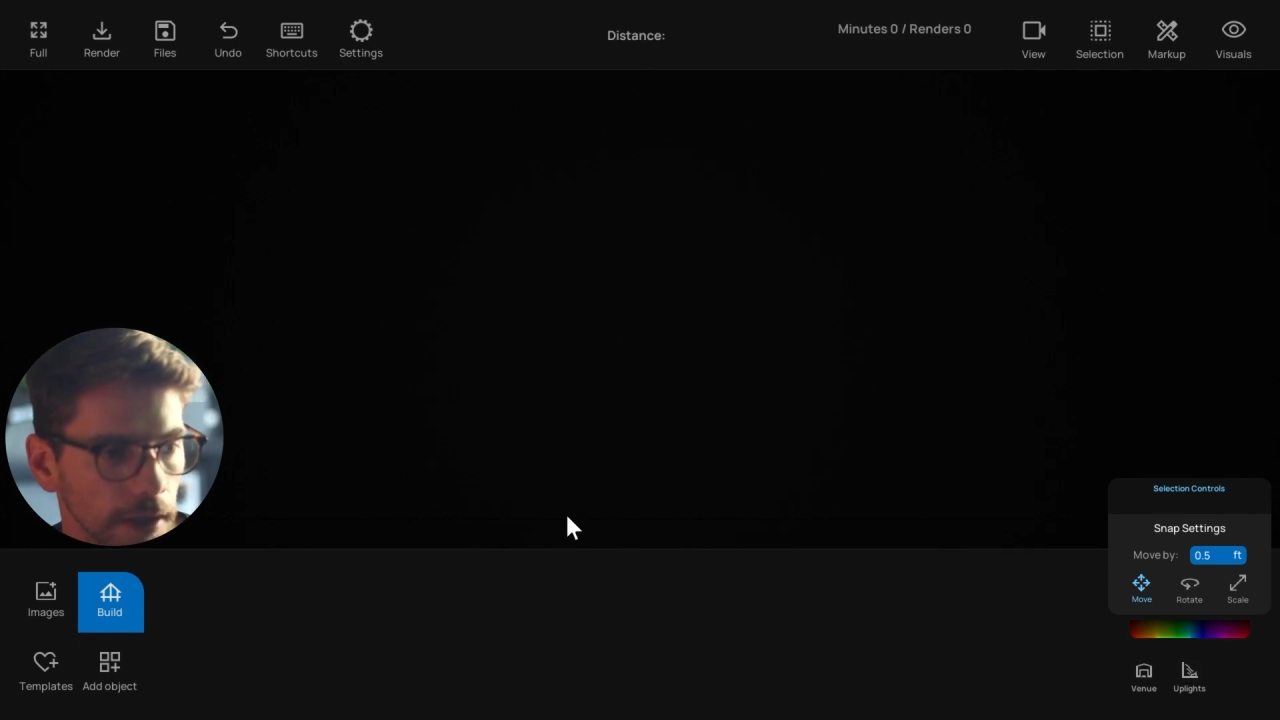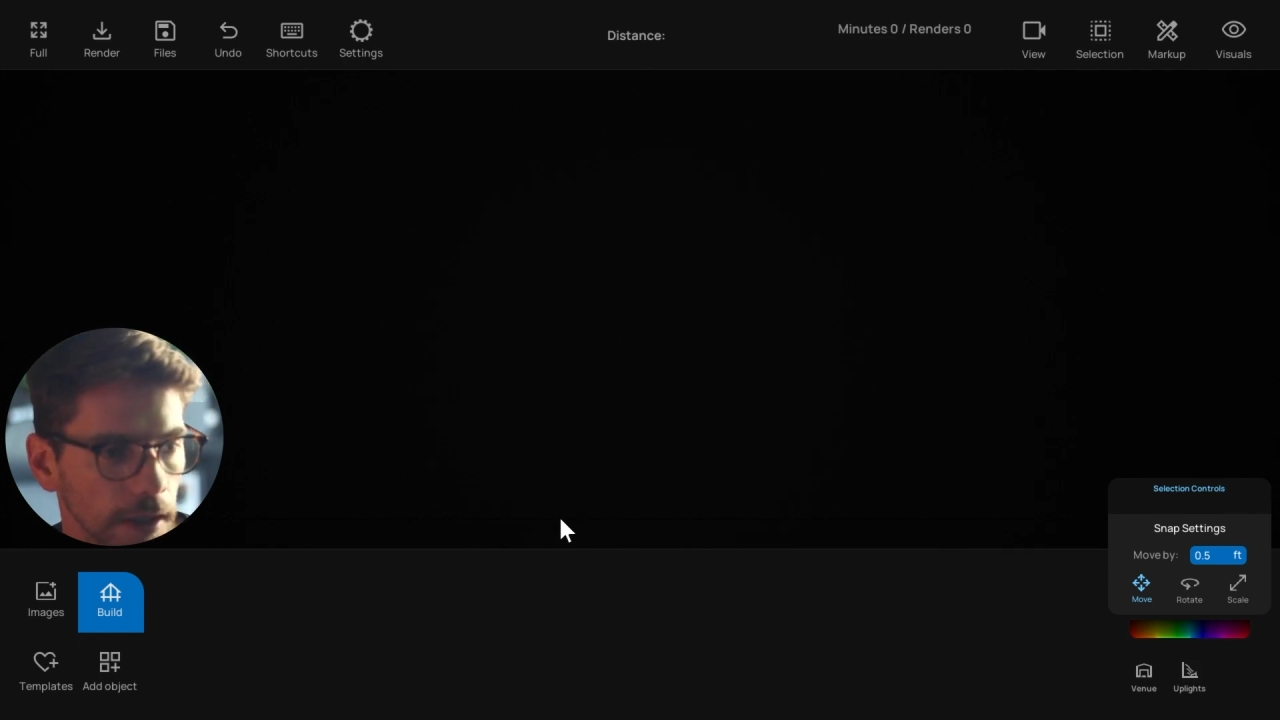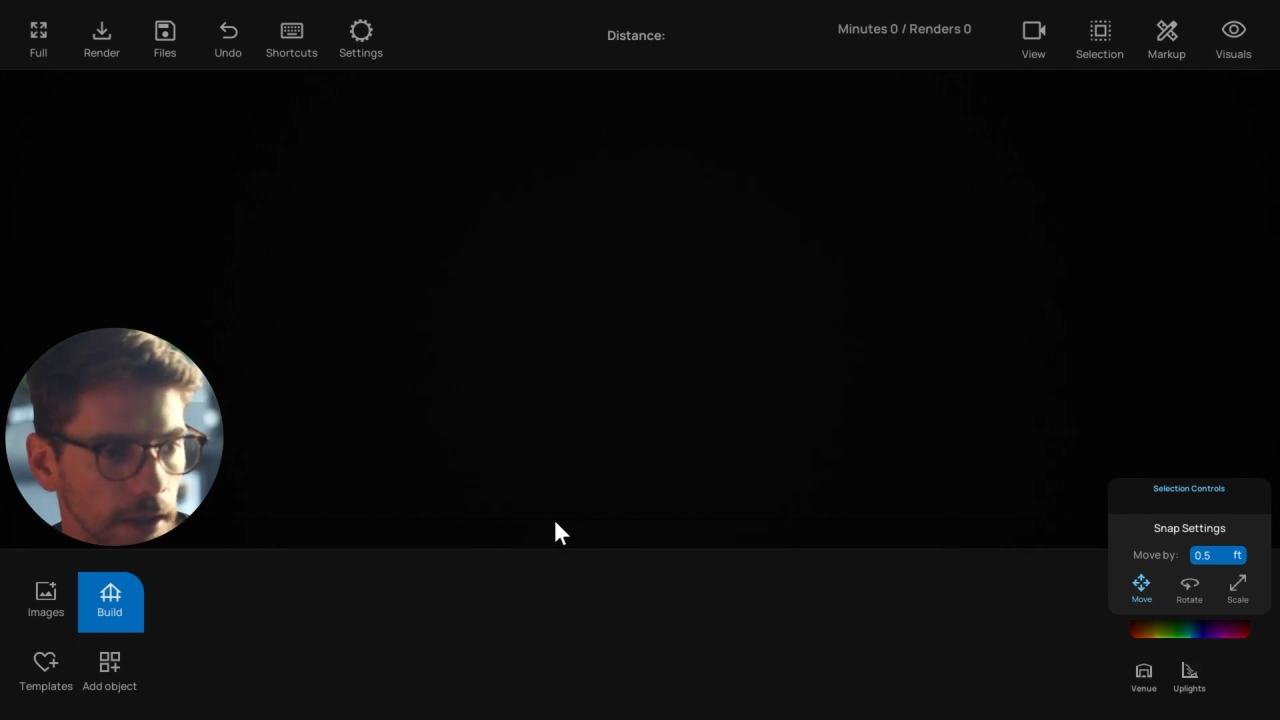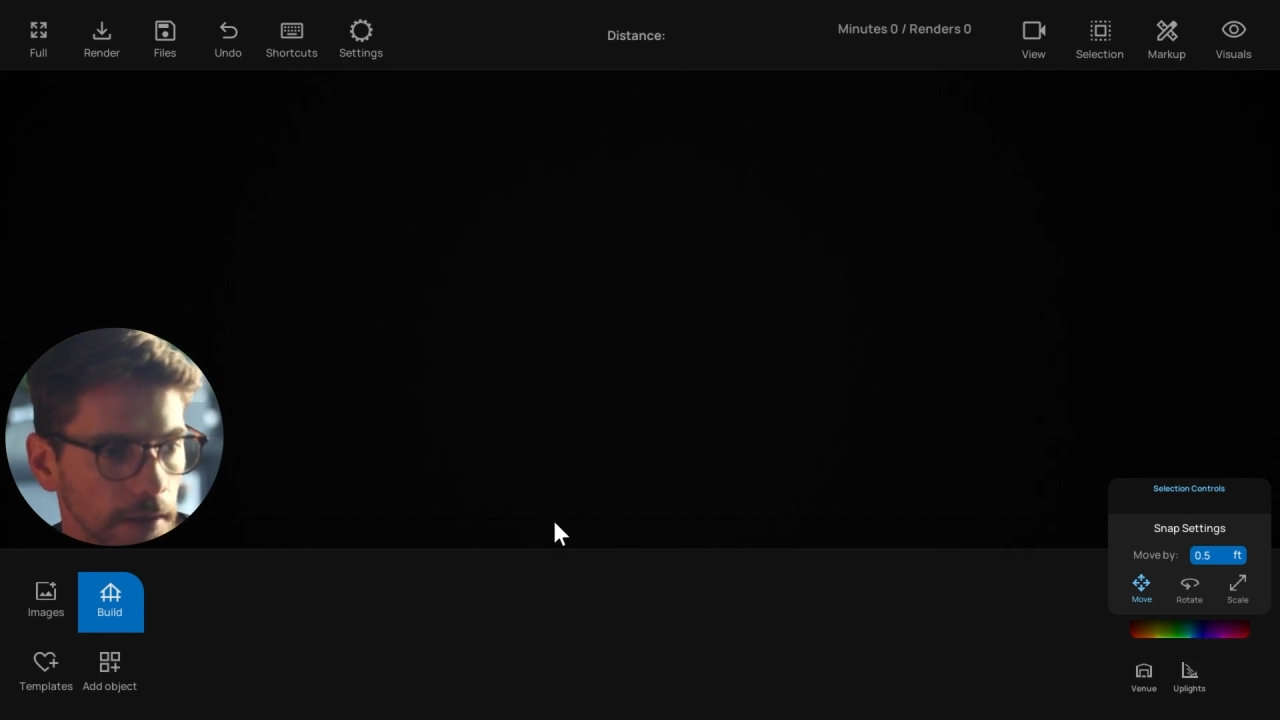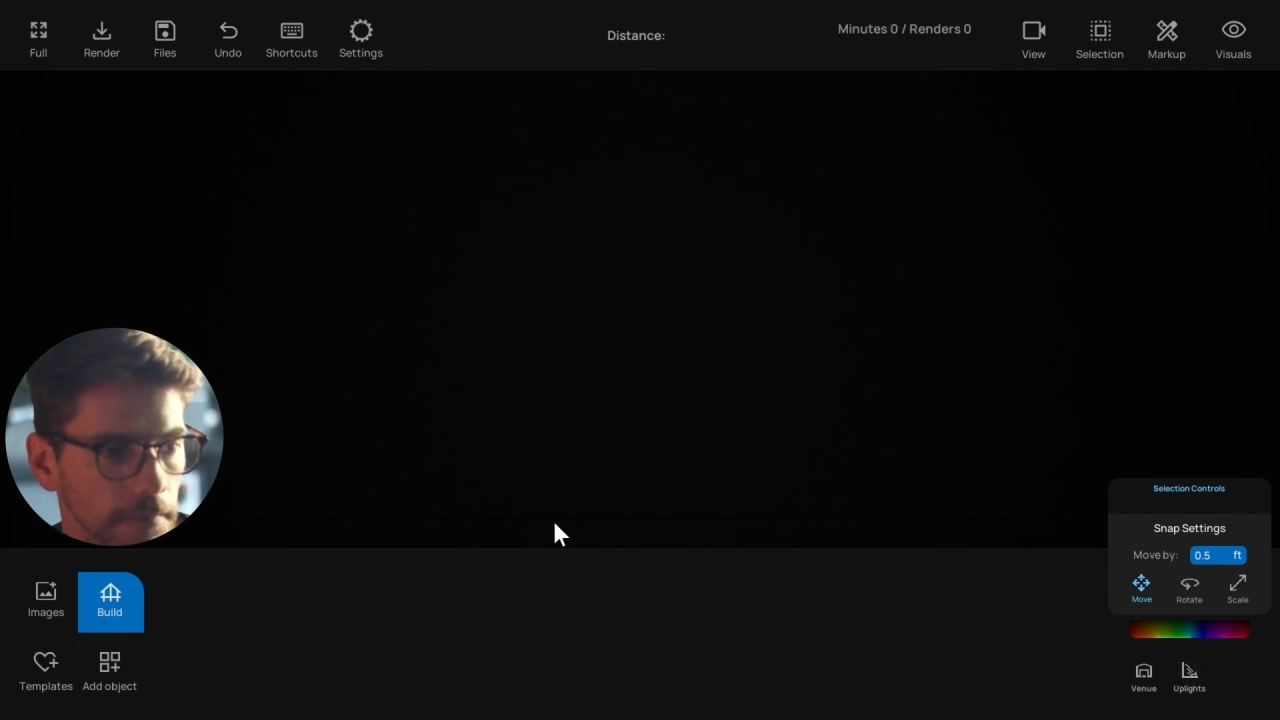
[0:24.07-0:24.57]

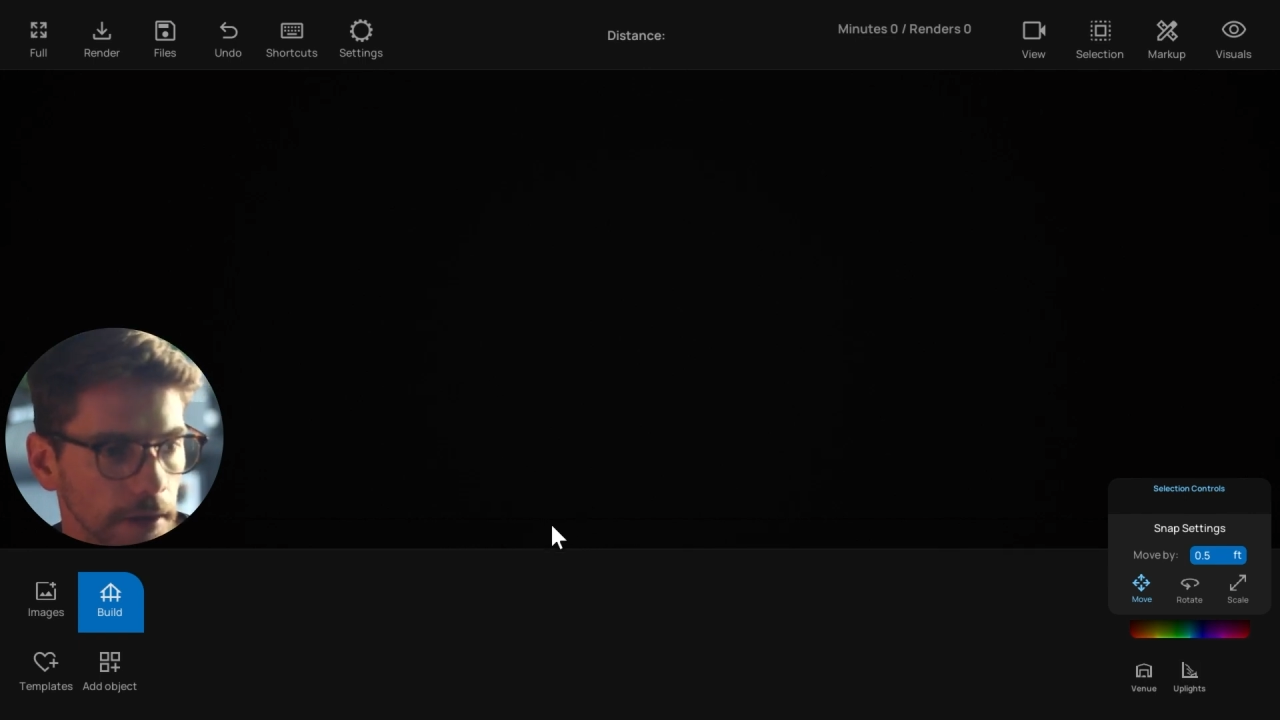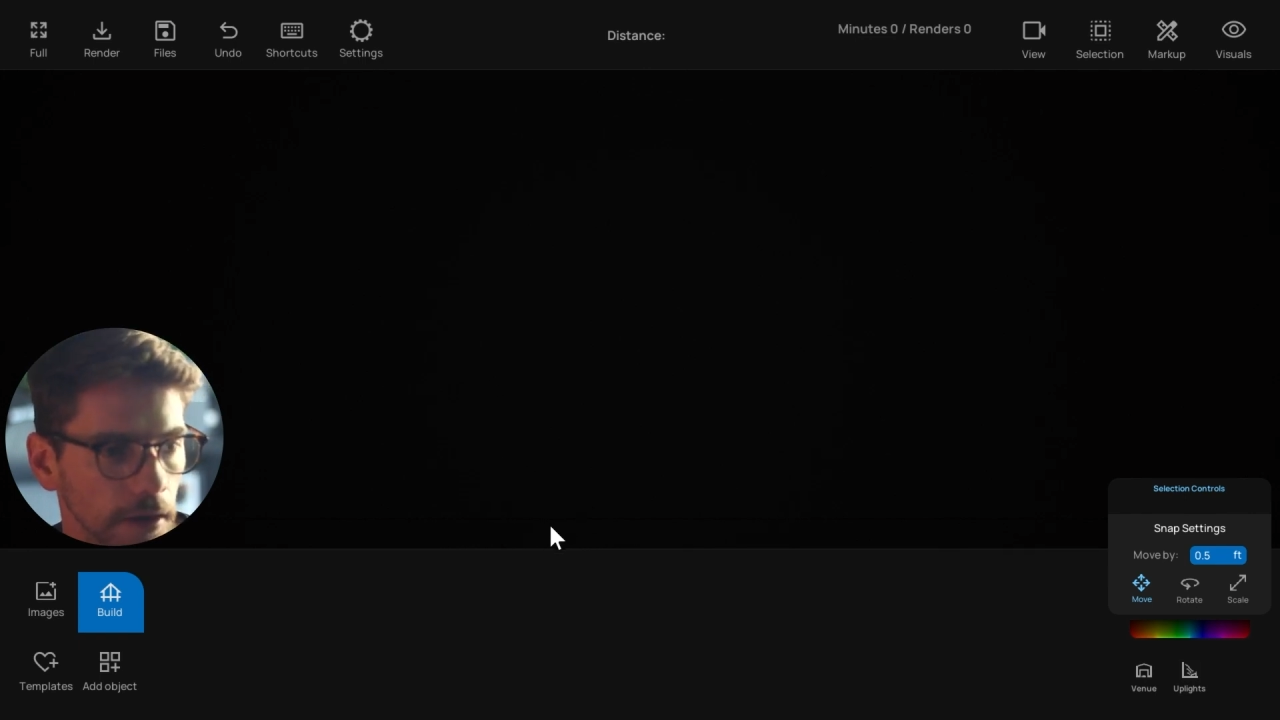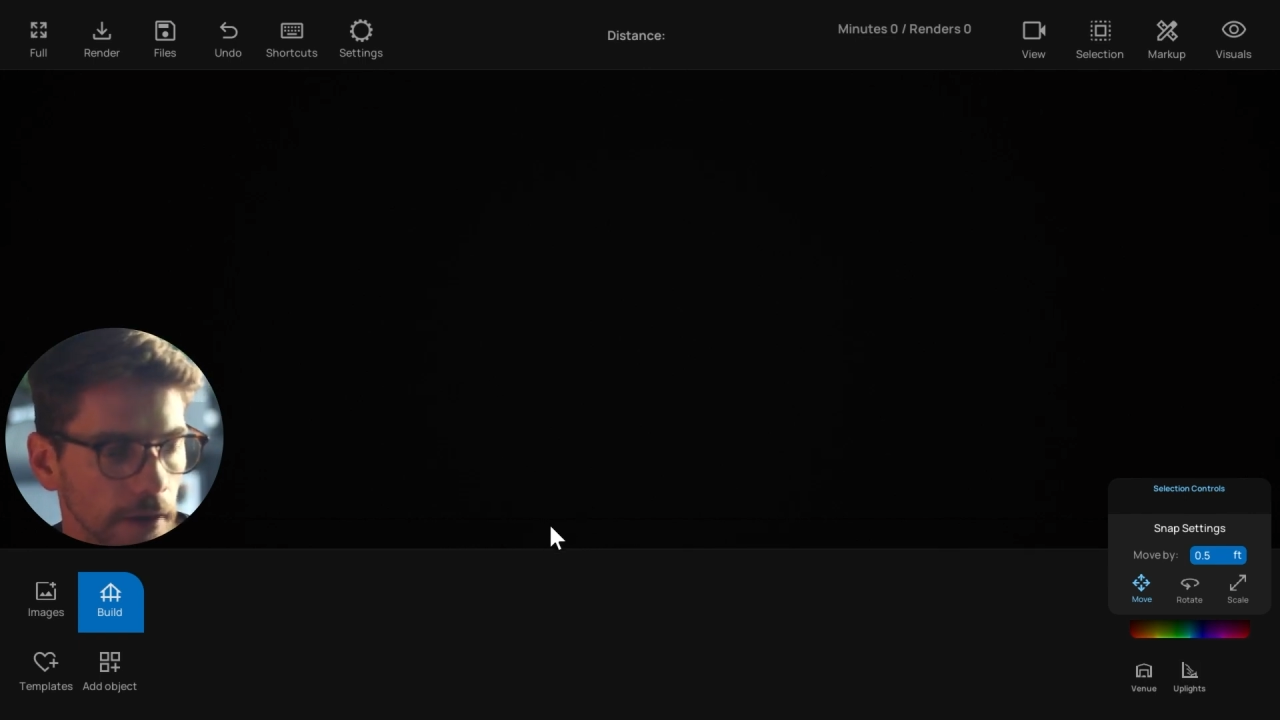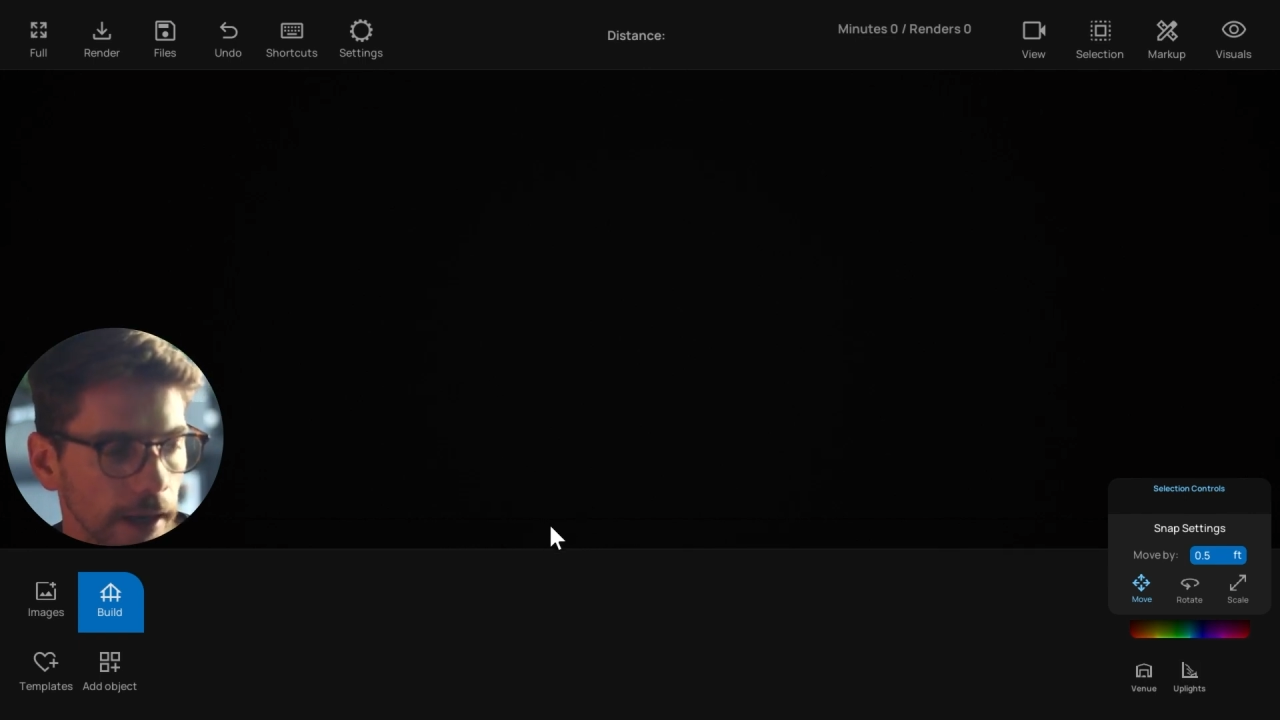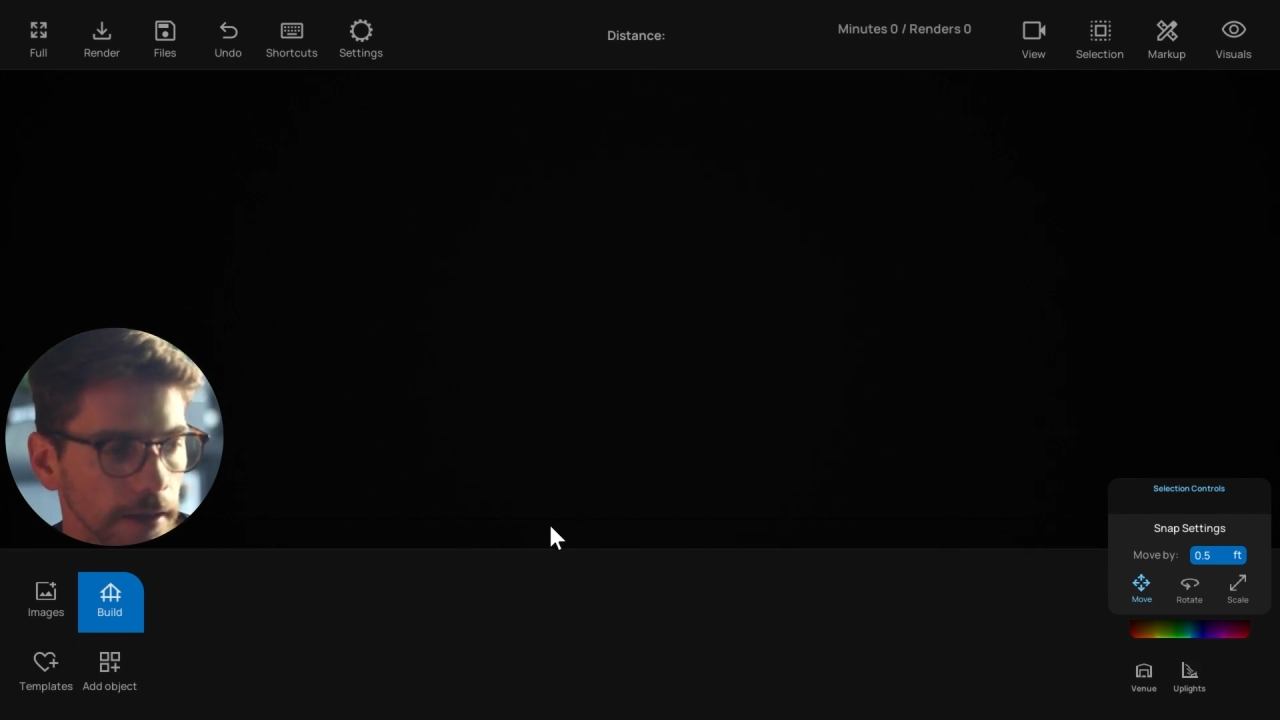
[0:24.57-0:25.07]
and
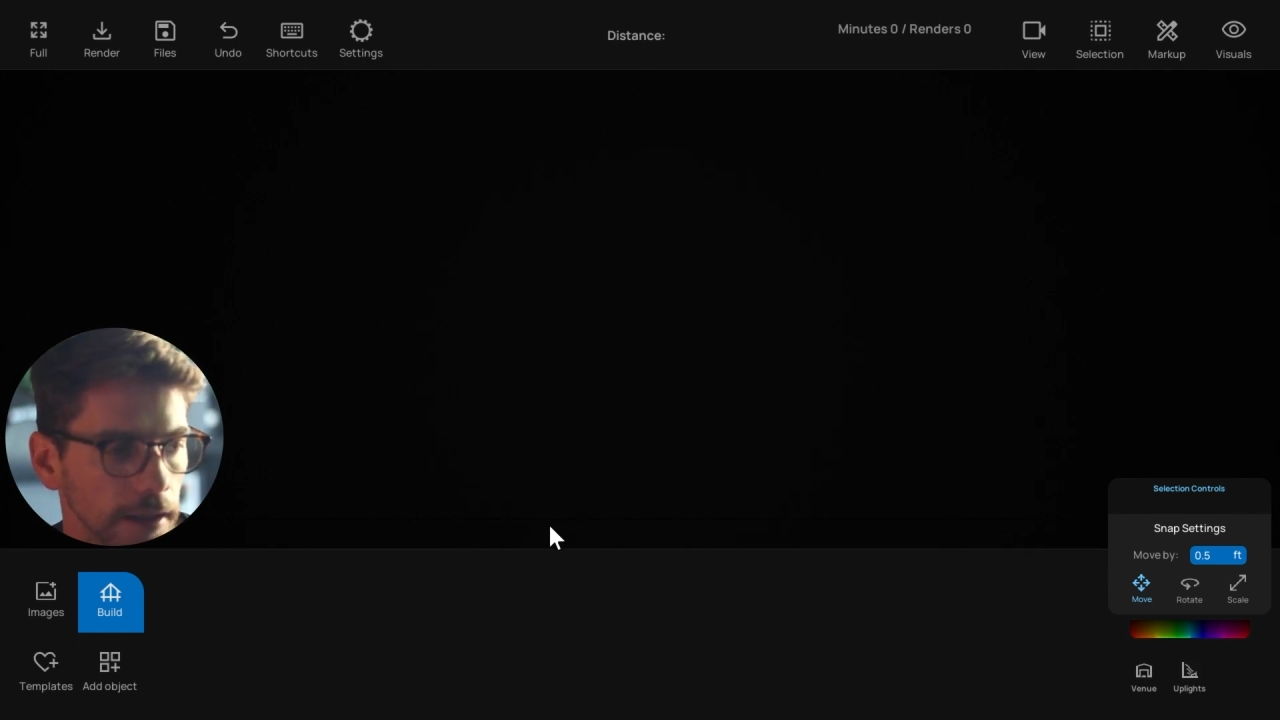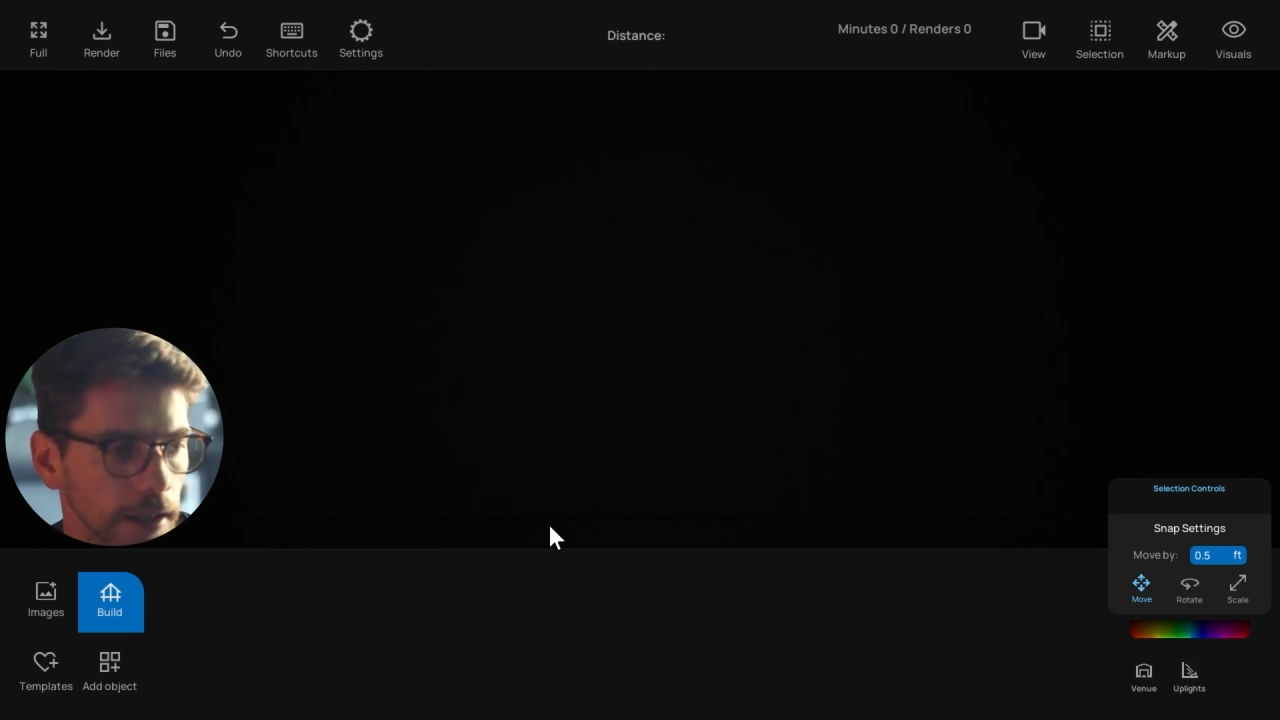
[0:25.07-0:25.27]
all that.